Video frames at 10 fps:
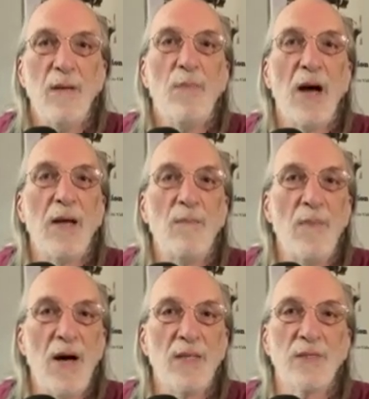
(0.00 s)
by
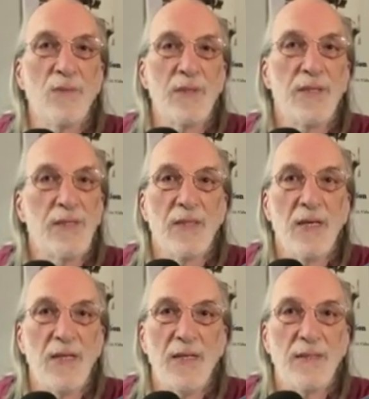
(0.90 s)
Hamas with
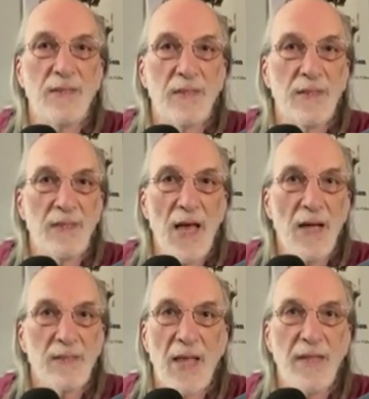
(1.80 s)
its
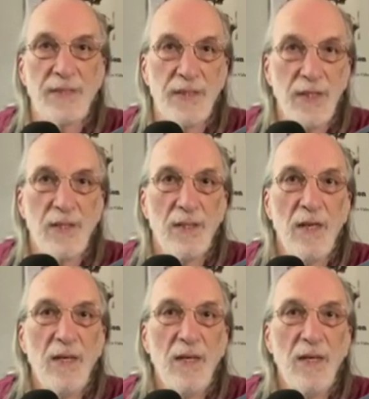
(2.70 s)
attack last year,